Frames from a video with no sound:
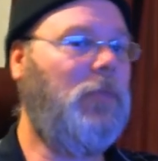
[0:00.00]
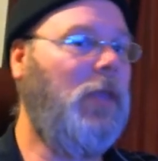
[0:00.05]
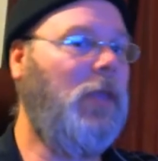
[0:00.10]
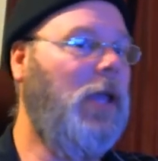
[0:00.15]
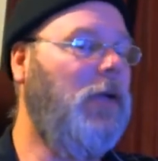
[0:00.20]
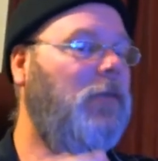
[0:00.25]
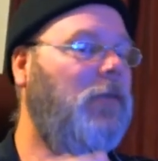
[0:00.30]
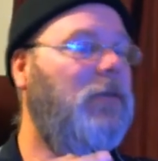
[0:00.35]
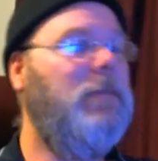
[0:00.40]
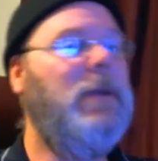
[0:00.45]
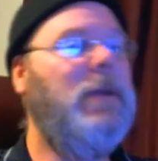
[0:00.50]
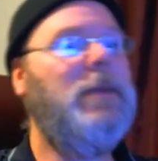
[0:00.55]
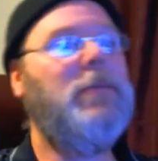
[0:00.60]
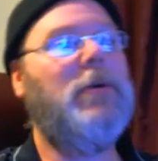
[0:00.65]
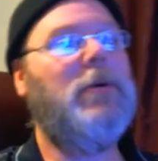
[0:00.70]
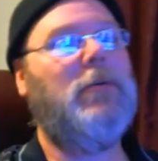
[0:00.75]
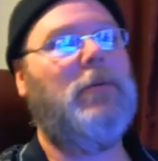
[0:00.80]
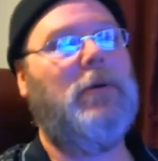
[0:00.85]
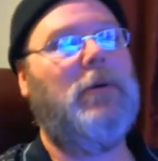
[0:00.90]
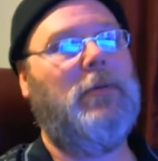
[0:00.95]
And
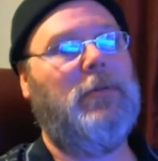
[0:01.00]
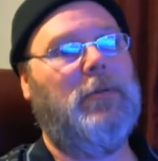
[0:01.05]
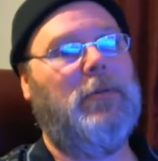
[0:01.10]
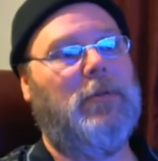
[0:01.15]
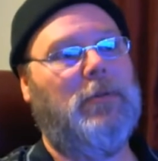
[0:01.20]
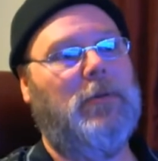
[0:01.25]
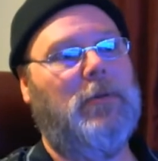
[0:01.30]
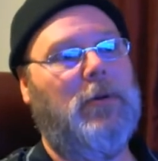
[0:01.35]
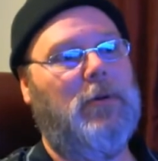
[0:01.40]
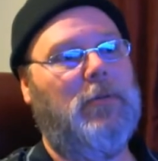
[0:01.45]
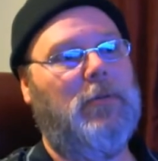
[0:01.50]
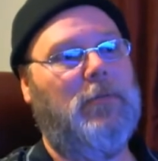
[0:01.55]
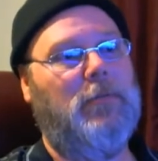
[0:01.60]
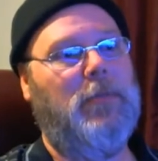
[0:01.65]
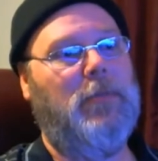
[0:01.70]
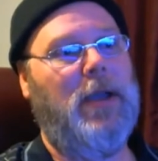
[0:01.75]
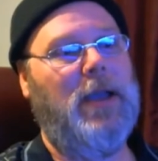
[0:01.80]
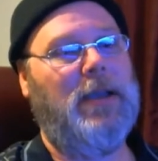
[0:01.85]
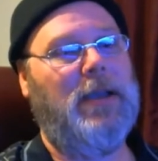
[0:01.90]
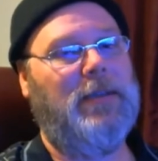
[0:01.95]
remember, what we're
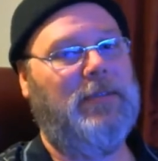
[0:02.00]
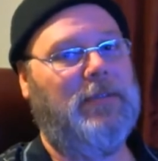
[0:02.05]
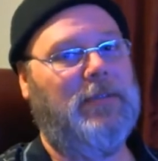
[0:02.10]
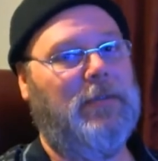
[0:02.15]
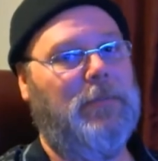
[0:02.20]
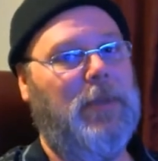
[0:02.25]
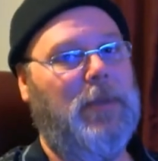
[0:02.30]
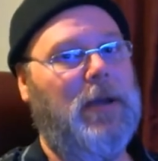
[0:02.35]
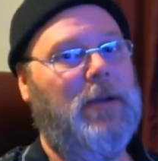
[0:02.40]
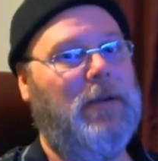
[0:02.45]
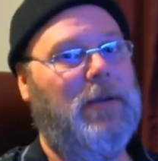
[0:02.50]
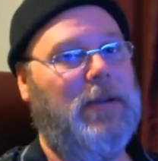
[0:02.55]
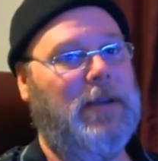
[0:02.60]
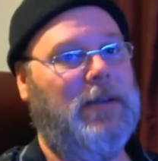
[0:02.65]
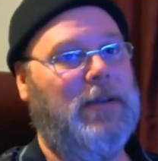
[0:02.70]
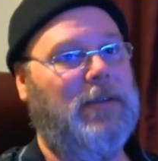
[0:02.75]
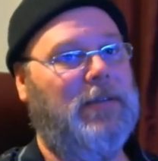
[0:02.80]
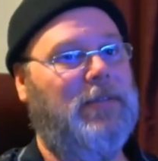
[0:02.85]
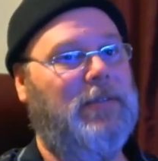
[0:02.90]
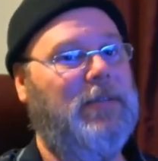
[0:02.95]
holding back is the
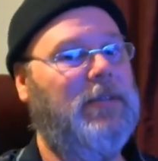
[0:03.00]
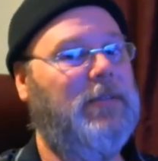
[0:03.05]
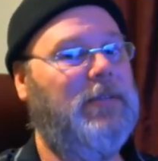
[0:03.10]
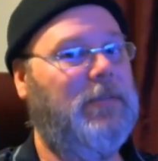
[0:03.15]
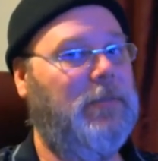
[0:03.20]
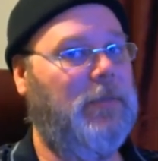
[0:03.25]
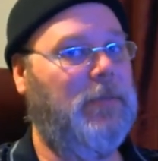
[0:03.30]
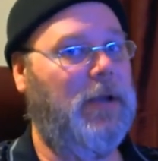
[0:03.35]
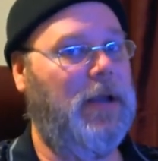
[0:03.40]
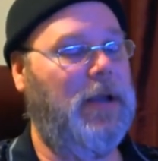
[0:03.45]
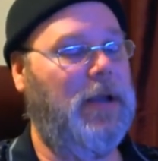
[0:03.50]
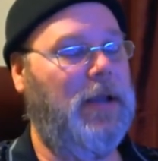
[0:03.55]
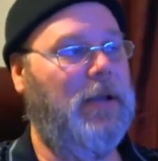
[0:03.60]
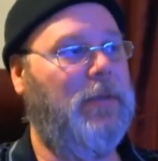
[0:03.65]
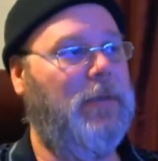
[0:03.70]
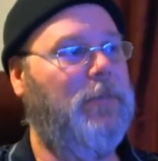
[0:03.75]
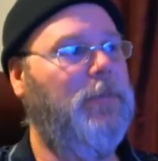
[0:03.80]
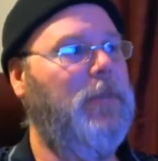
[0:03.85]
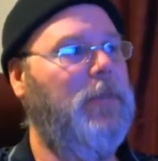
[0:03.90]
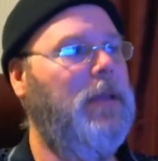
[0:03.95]
bottleneck of the system right
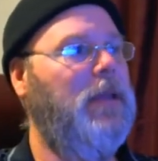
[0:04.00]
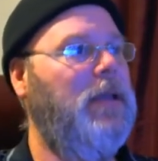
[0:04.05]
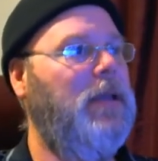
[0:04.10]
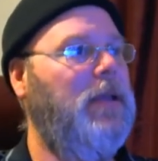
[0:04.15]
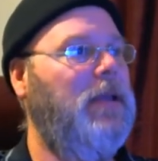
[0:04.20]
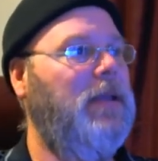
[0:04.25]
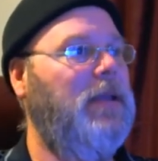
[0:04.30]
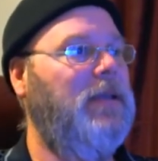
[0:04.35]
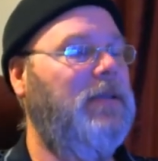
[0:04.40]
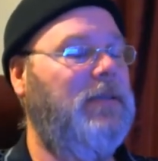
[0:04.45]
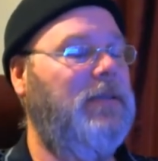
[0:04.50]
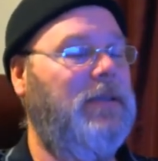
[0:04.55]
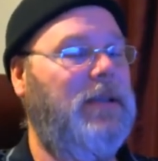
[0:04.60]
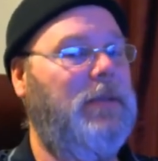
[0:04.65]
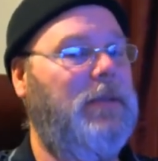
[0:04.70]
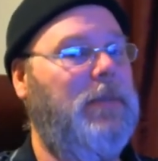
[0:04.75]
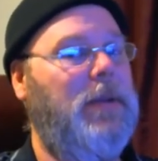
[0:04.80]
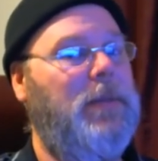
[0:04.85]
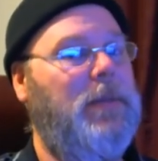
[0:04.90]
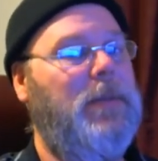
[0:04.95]
now. So
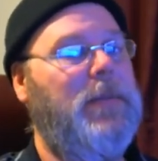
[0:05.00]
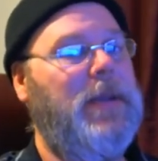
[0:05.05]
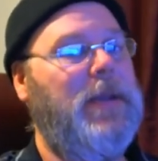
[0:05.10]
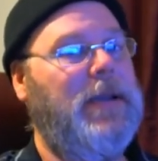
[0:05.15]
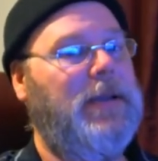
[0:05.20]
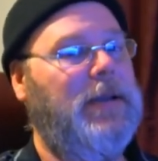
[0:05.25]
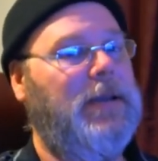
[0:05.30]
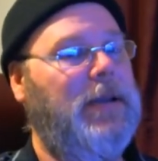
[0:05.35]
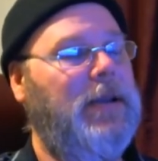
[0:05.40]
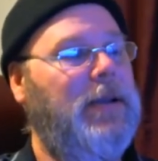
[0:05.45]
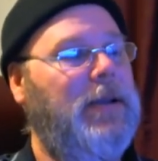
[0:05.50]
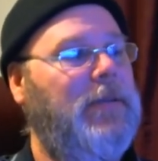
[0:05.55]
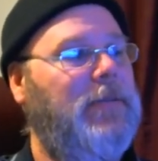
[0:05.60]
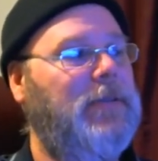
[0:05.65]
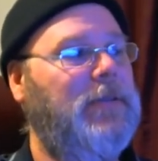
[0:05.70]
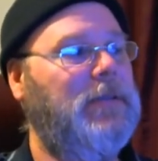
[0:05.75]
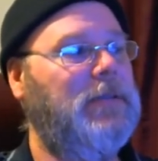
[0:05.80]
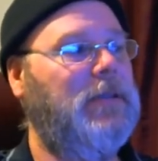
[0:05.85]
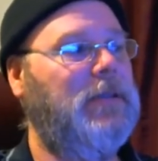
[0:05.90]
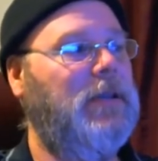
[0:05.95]
that may be making a
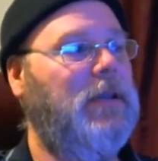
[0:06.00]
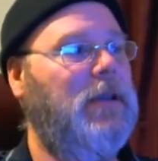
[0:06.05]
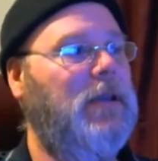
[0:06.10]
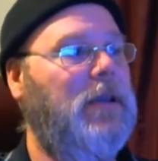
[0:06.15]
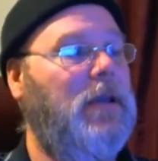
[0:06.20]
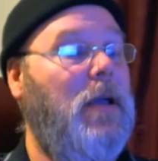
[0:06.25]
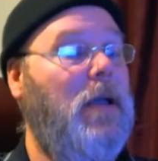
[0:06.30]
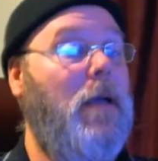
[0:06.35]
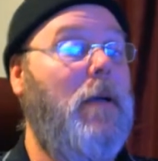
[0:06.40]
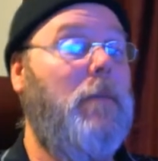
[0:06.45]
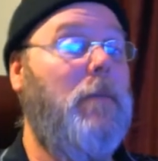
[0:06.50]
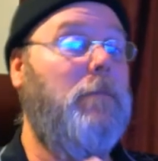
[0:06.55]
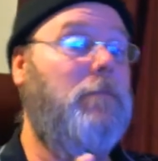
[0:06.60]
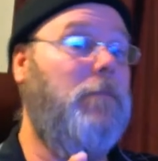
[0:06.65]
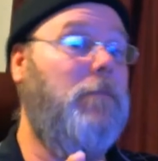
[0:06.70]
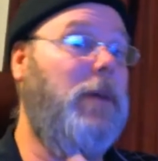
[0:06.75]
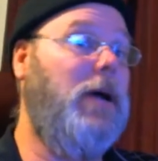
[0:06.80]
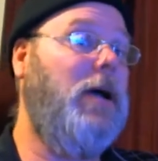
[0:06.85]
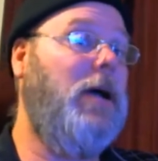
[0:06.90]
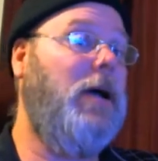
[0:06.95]
difference.
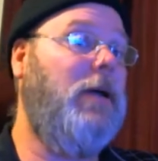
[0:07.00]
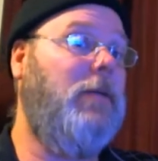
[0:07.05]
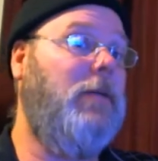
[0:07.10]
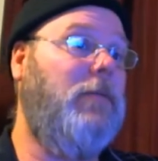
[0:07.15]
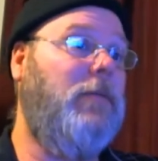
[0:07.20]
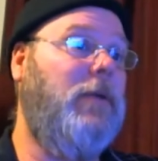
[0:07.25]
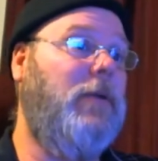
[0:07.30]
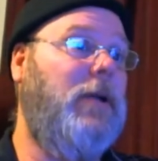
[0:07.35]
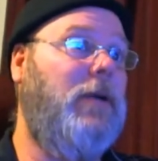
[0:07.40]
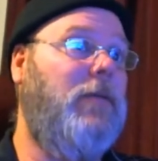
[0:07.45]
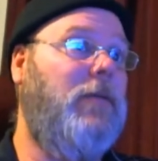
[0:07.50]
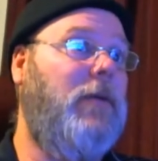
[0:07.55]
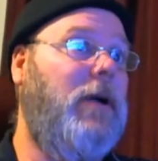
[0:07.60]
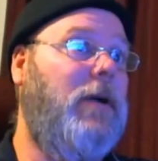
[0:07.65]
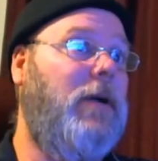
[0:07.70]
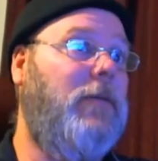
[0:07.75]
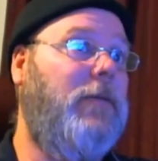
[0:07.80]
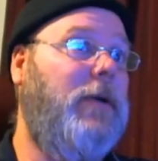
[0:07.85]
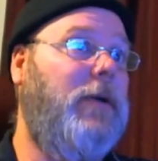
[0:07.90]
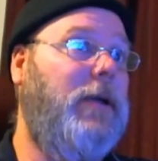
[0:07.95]
But whenever
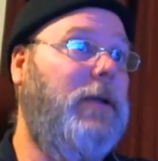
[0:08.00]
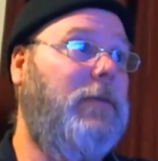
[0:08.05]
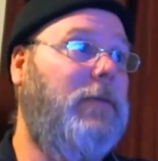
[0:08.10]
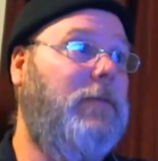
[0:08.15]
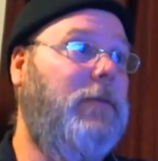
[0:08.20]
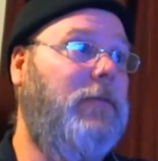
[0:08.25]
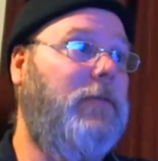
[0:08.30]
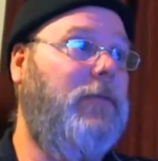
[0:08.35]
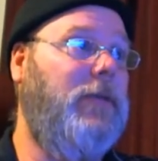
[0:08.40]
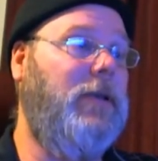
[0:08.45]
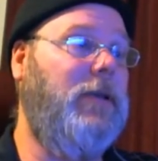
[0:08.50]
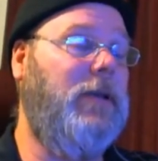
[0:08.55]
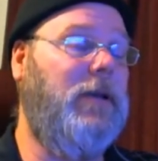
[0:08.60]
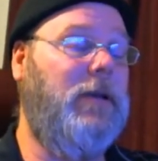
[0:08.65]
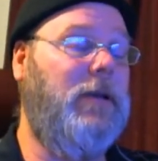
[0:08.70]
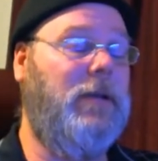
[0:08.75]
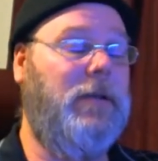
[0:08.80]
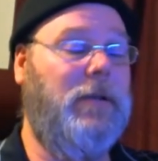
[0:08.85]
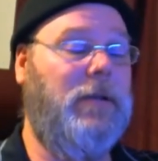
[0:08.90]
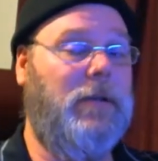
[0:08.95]
I ran it with
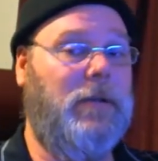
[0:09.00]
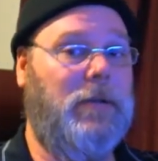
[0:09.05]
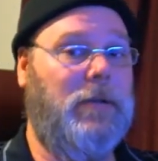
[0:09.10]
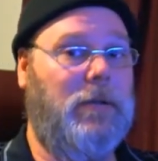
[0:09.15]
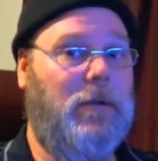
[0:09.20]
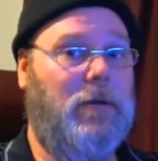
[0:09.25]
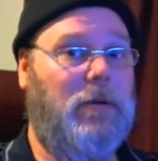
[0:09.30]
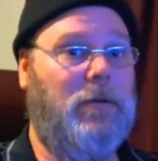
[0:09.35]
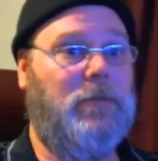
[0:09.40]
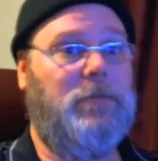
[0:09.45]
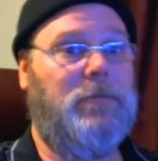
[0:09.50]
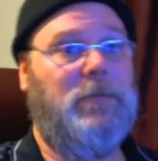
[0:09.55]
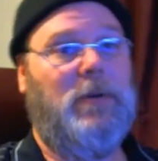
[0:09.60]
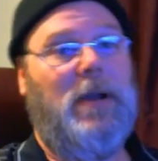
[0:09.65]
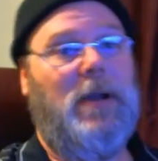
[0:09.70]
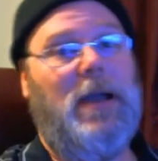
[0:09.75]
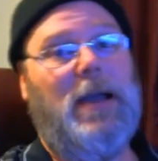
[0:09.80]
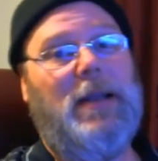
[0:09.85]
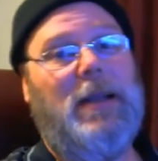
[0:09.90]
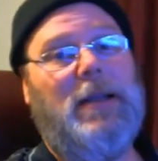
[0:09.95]
the
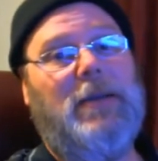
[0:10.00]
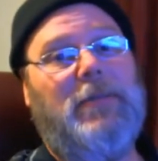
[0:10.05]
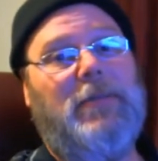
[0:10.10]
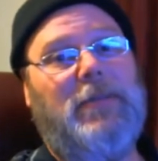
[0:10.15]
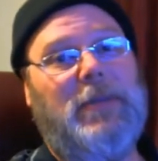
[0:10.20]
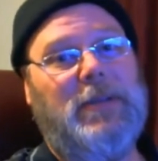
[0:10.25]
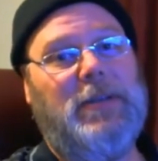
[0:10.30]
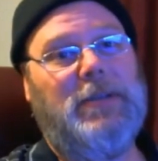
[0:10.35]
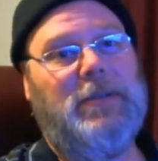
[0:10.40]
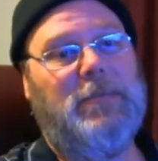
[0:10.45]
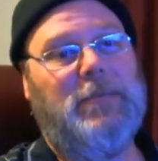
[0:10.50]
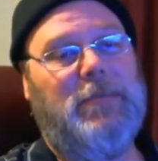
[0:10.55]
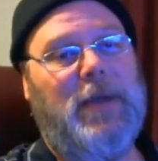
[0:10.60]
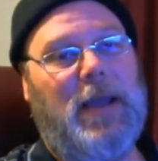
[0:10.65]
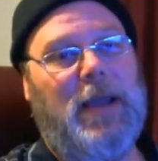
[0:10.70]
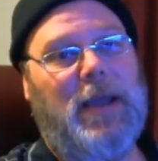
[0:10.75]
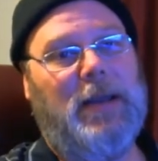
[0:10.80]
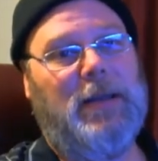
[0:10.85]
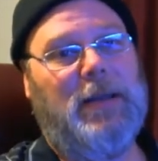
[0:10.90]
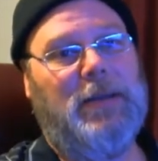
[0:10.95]
ultra high definition
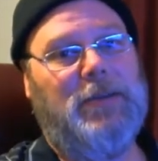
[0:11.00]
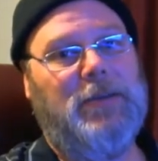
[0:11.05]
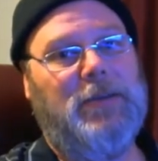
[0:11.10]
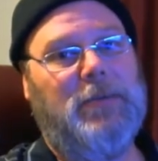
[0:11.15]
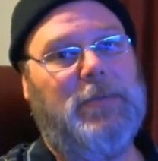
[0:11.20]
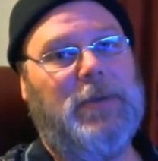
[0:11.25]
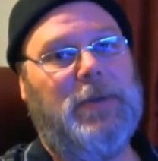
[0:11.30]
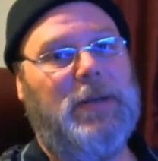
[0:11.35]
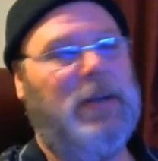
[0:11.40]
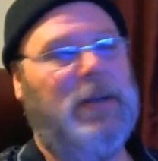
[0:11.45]
pack that you can put